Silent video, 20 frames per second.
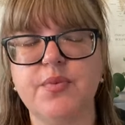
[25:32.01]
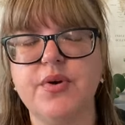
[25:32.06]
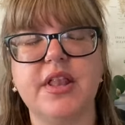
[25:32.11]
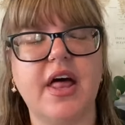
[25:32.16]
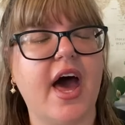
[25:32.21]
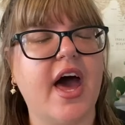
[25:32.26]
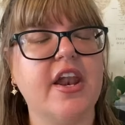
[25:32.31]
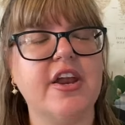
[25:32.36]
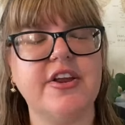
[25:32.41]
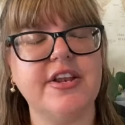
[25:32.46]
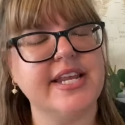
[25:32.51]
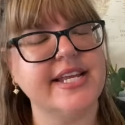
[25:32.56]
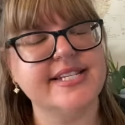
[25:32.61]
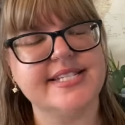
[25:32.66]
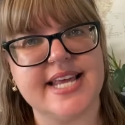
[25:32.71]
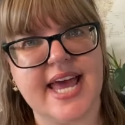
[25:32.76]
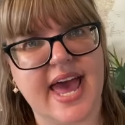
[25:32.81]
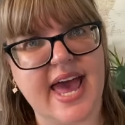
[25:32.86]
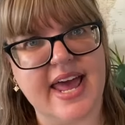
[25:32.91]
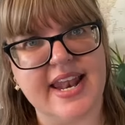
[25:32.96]
Well, I don't need
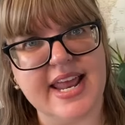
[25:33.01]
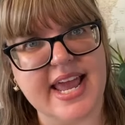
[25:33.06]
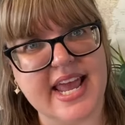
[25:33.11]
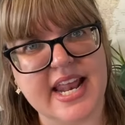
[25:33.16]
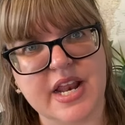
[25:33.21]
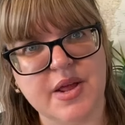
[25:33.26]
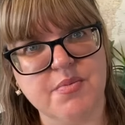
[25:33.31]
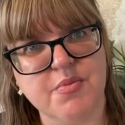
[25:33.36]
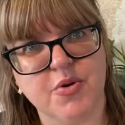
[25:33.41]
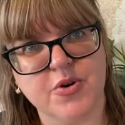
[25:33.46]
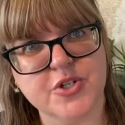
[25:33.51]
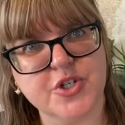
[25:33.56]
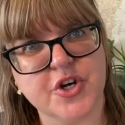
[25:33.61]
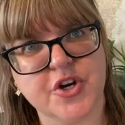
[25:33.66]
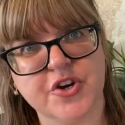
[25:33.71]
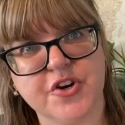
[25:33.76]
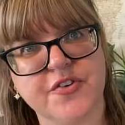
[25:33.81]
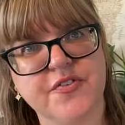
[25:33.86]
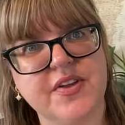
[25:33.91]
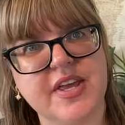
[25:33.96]
to add any more
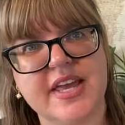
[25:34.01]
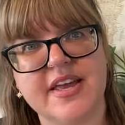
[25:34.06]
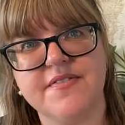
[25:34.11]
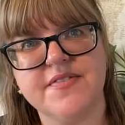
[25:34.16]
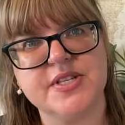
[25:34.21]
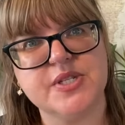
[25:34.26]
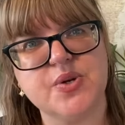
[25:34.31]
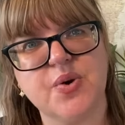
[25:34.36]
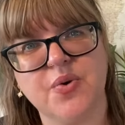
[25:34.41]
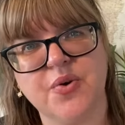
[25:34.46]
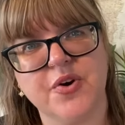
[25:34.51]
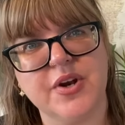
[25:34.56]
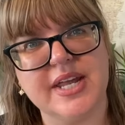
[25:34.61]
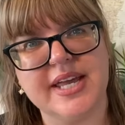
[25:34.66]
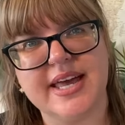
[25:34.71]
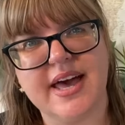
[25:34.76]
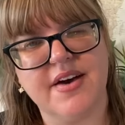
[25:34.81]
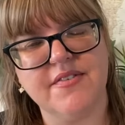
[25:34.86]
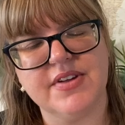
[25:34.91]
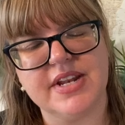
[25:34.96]
geography if it's already
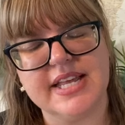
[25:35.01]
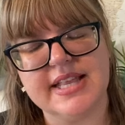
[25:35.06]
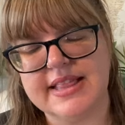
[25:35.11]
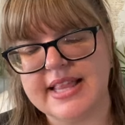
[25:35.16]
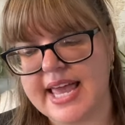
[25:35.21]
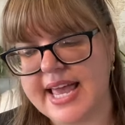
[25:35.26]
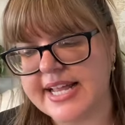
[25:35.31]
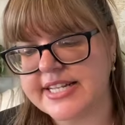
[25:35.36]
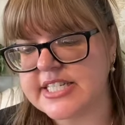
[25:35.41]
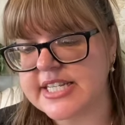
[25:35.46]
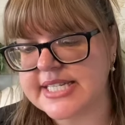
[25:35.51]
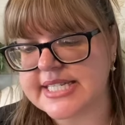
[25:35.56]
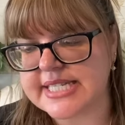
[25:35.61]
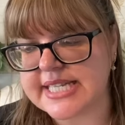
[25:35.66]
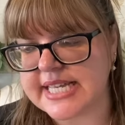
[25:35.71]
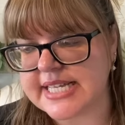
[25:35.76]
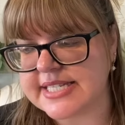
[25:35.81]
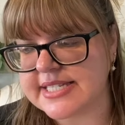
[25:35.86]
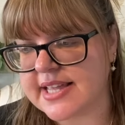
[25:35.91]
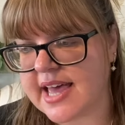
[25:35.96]
covered in there, just
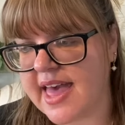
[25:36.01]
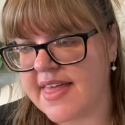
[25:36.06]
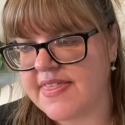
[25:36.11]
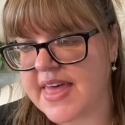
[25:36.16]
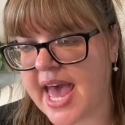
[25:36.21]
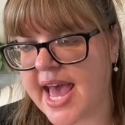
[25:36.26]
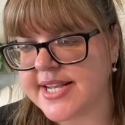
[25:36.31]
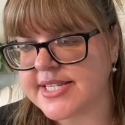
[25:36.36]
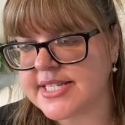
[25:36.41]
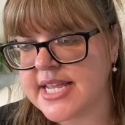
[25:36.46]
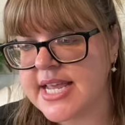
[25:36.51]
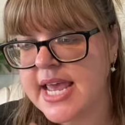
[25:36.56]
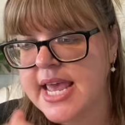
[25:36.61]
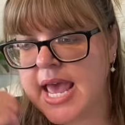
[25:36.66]
things like that.